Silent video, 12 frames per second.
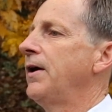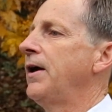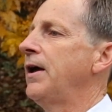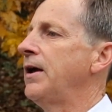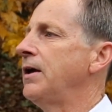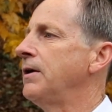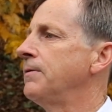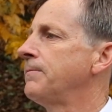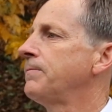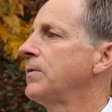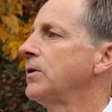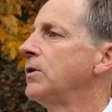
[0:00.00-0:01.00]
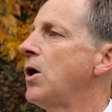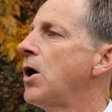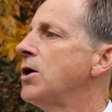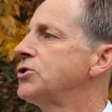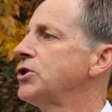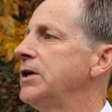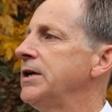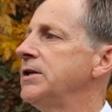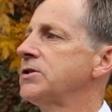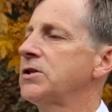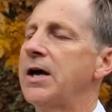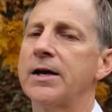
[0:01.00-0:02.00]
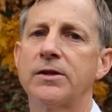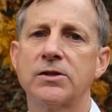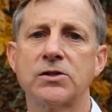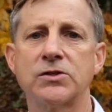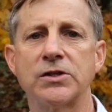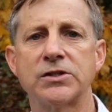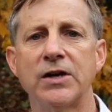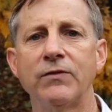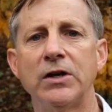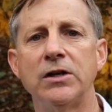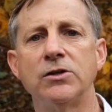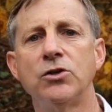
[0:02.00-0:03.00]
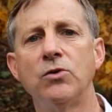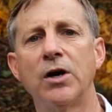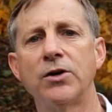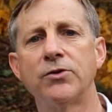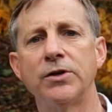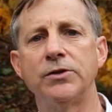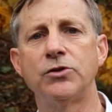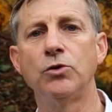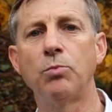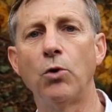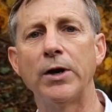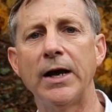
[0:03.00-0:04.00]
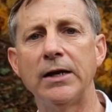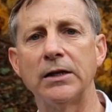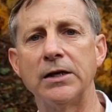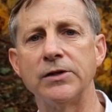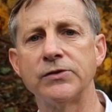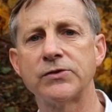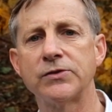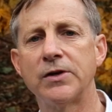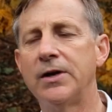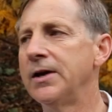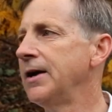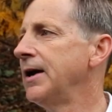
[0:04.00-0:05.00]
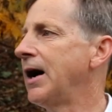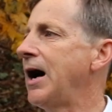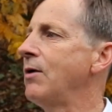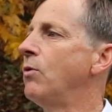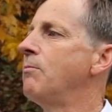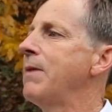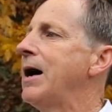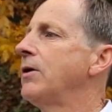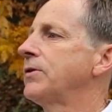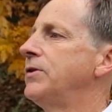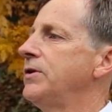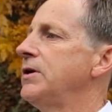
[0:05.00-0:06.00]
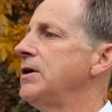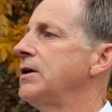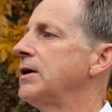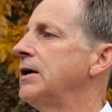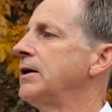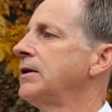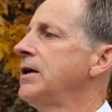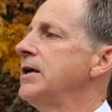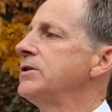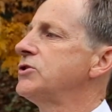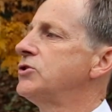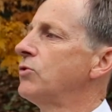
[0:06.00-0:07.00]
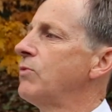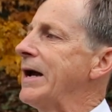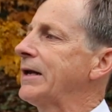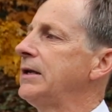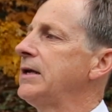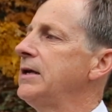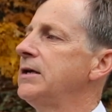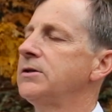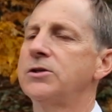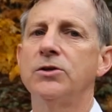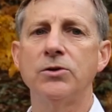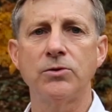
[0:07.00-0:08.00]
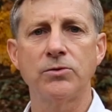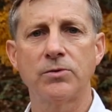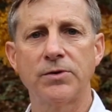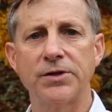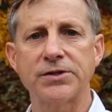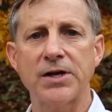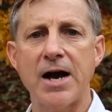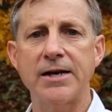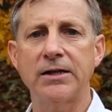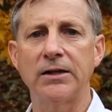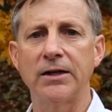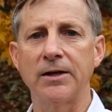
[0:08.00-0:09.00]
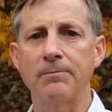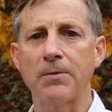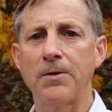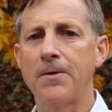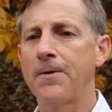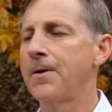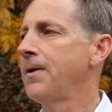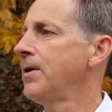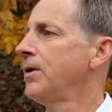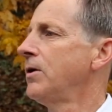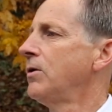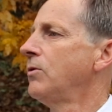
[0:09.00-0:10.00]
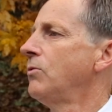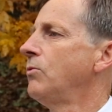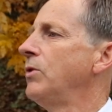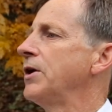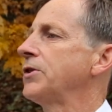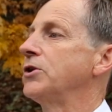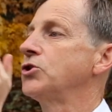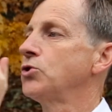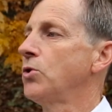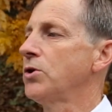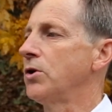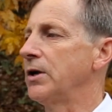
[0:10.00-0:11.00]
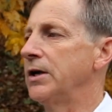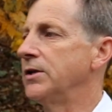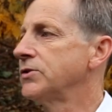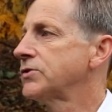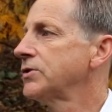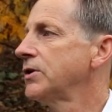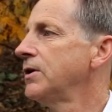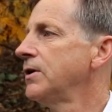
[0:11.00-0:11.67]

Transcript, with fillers: a large lens like this is a seventy to two hundred two point eight lens, I will mount the uh, lens directly into the side clamp. With a shorter lens,